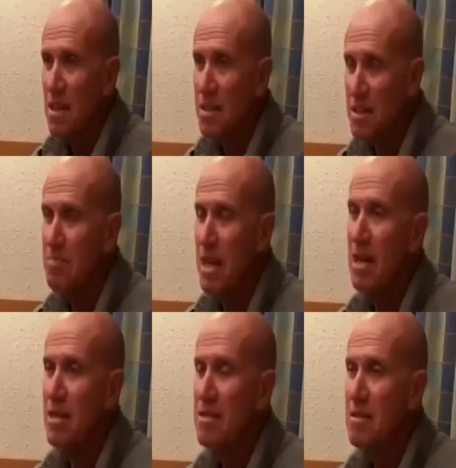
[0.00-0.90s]
And this
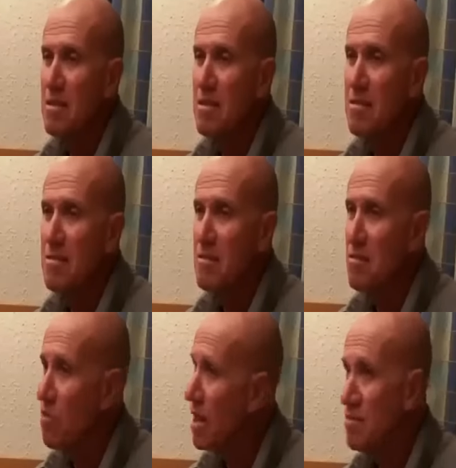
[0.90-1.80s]
man,
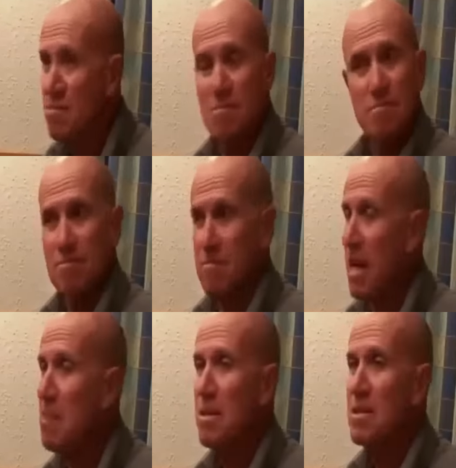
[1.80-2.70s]
quite
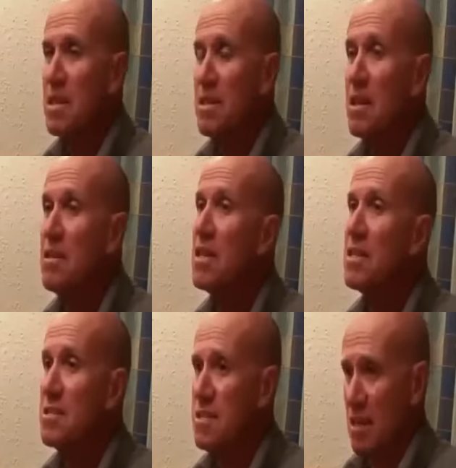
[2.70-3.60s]
happily said,
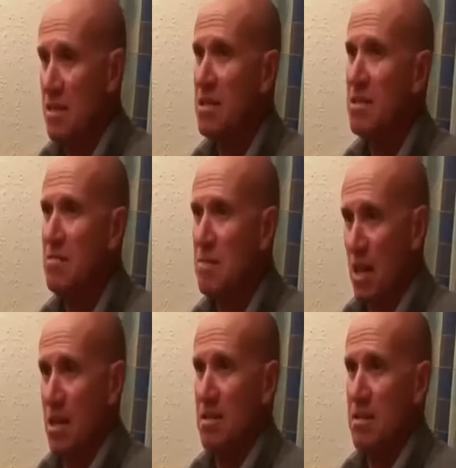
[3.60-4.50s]
there is nothing
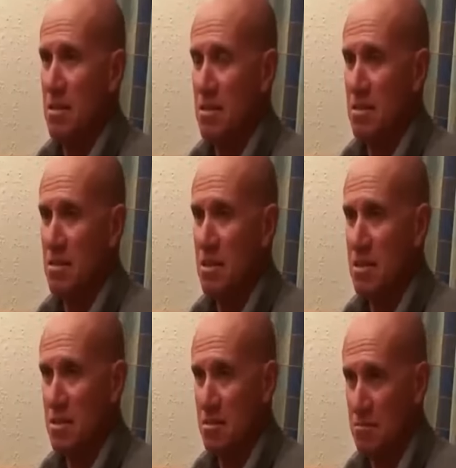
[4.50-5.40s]
behind
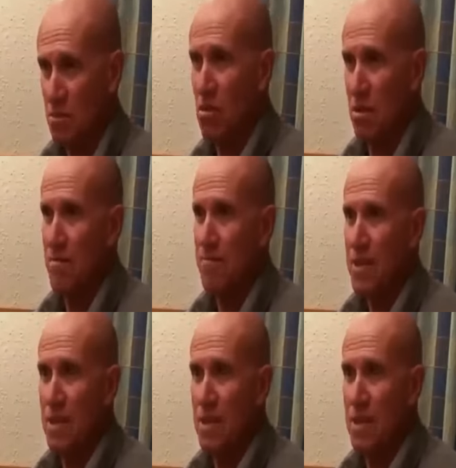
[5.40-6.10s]
this door.